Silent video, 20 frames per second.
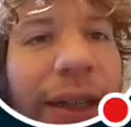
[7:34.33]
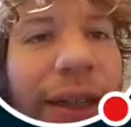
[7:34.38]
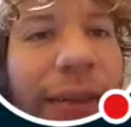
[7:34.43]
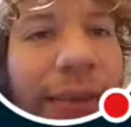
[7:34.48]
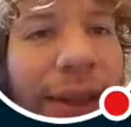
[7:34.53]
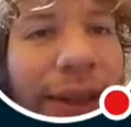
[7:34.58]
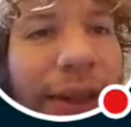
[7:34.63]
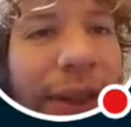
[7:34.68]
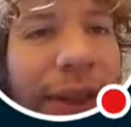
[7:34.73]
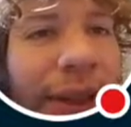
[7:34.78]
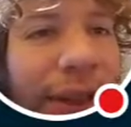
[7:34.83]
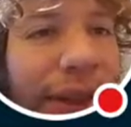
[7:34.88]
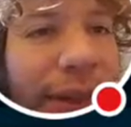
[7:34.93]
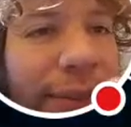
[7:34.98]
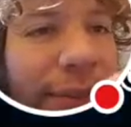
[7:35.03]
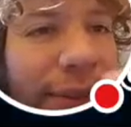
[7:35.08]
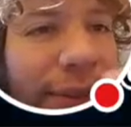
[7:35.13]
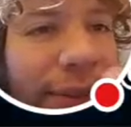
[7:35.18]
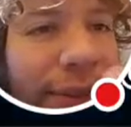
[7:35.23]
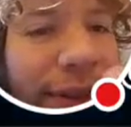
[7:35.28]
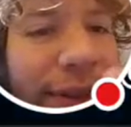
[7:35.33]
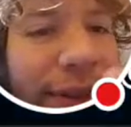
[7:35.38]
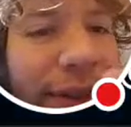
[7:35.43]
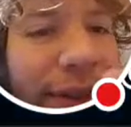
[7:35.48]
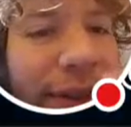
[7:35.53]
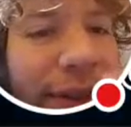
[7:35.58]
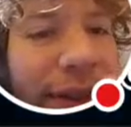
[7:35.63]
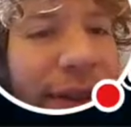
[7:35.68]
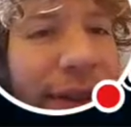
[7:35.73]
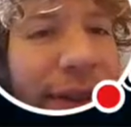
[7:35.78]
But yeah, I'm just gonna
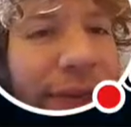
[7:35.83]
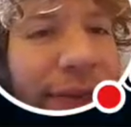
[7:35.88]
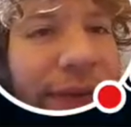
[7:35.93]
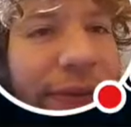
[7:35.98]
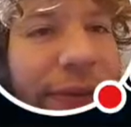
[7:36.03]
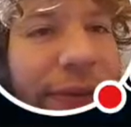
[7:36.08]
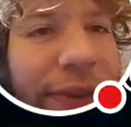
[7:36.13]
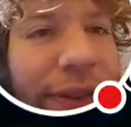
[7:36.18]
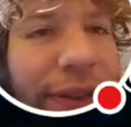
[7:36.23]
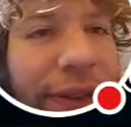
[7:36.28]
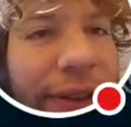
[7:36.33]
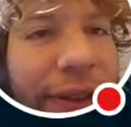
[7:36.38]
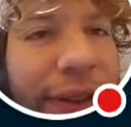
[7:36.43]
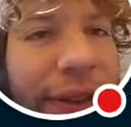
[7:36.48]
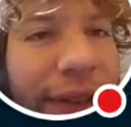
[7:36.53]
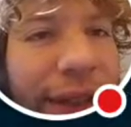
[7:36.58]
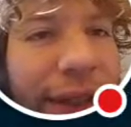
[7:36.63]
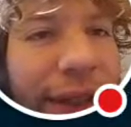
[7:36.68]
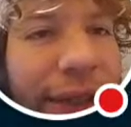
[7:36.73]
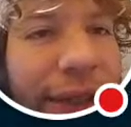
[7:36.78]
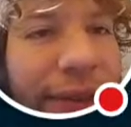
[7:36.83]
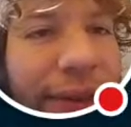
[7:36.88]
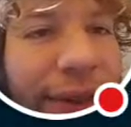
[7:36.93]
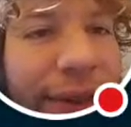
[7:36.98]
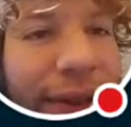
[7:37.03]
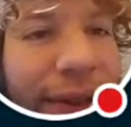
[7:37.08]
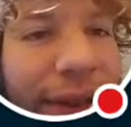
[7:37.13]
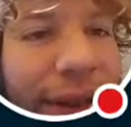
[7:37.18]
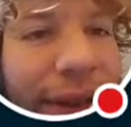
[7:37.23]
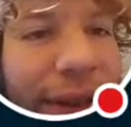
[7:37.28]
turn off, and I'm
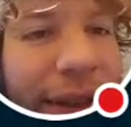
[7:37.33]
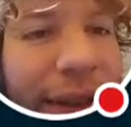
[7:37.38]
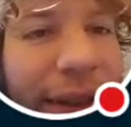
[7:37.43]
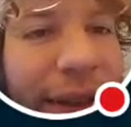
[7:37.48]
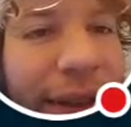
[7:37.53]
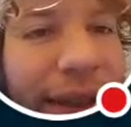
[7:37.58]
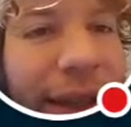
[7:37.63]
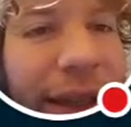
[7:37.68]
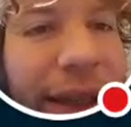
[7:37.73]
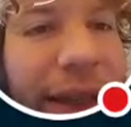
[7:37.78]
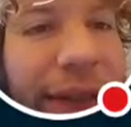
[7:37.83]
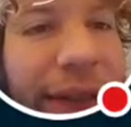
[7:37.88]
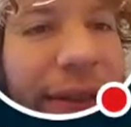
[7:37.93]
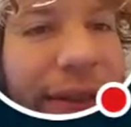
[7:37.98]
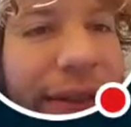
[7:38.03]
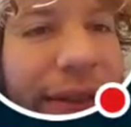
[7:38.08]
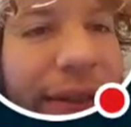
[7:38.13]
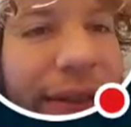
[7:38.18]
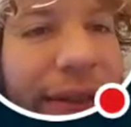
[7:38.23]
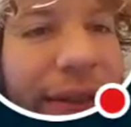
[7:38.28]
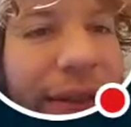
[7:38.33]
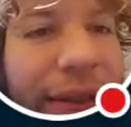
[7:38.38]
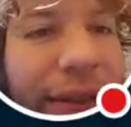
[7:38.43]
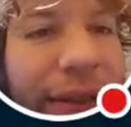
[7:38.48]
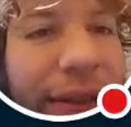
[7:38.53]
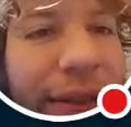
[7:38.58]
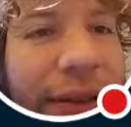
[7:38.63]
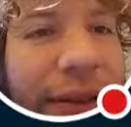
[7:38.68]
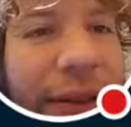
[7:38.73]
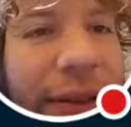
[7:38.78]
gonna yes.
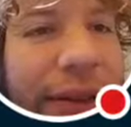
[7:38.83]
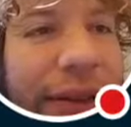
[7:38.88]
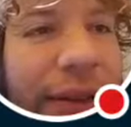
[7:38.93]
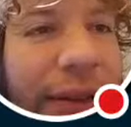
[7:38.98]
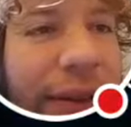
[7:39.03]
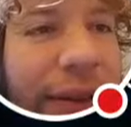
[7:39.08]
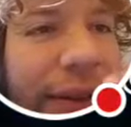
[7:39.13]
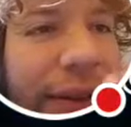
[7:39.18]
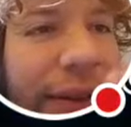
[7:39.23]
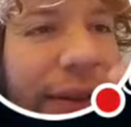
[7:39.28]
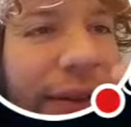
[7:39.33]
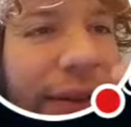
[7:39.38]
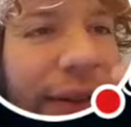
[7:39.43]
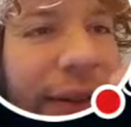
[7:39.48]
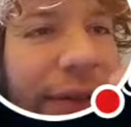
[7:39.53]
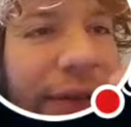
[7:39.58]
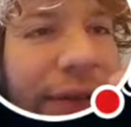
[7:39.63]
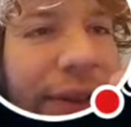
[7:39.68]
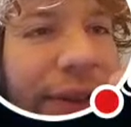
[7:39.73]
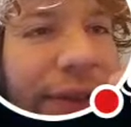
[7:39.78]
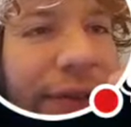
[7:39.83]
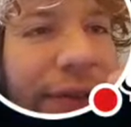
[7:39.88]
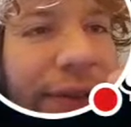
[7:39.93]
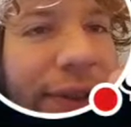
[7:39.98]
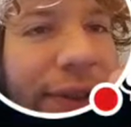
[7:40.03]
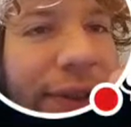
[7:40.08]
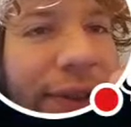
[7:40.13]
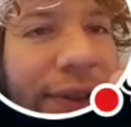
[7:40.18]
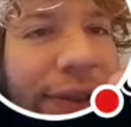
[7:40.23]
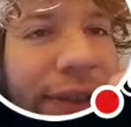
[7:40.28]
Let's turn this off just
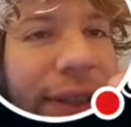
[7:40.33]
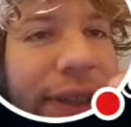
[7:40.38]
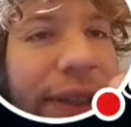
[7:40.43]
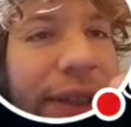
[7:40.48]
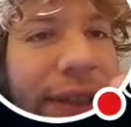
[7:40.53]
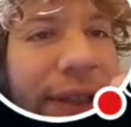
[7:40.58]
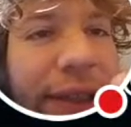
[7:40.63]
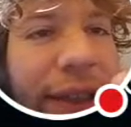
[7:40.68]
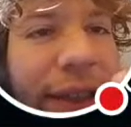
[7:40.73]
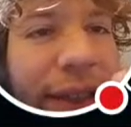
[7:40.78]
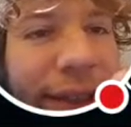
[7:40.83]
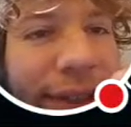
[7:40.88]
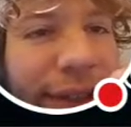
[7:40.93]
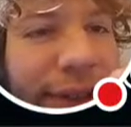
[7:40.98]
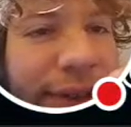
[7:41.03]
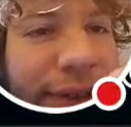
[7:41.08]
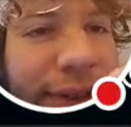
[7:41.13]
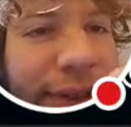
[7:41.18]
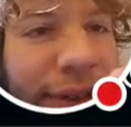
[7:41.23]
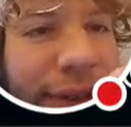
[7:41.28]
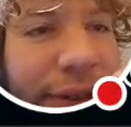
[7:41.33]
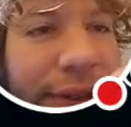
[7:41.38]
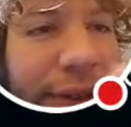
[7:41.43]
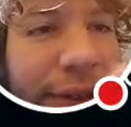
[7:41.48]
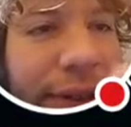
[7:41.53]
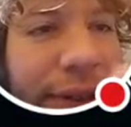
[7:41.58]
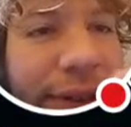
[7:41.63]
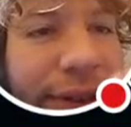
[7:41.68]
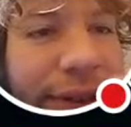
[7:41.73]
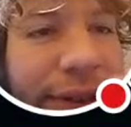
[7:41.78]
for a sec, just to
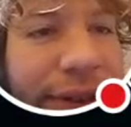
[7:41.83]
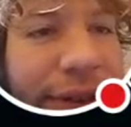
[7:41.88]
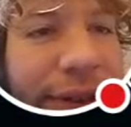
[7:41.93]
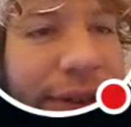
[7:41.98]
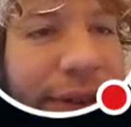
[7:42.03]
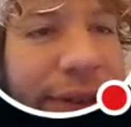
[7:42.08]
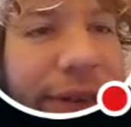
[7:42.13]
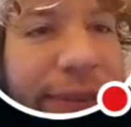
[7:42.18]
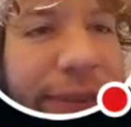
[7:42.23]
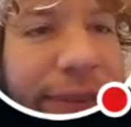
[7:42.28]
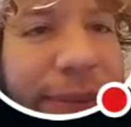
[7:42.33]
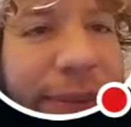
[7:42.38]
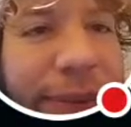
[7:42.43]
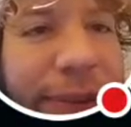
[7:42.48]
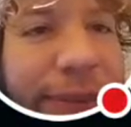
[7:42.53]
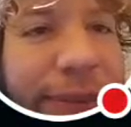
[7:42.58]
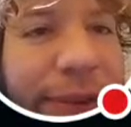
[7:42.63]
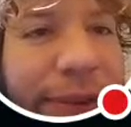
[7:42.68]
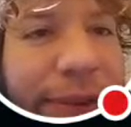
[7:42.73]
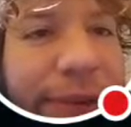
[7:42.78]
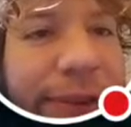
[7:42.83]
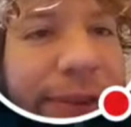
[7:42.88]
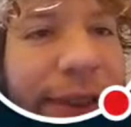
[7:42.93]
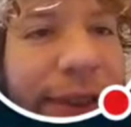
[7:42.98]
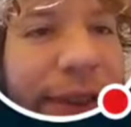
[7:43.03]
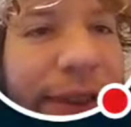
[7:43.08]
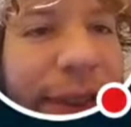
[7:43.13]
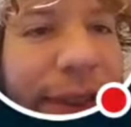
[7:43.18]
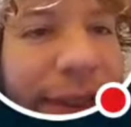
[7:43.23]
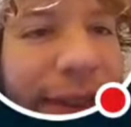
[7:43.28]
showcase the team and my
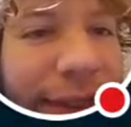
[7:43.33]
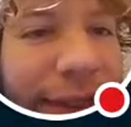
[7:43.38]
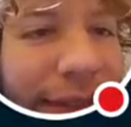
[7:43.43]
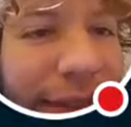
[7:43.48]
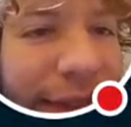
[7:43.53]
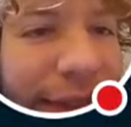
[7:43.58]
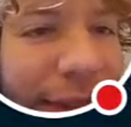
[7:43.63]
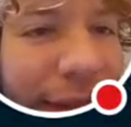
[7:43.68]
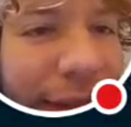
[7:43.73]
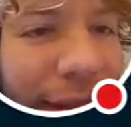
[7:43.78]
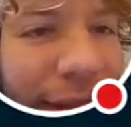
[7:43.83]
moveset ideas.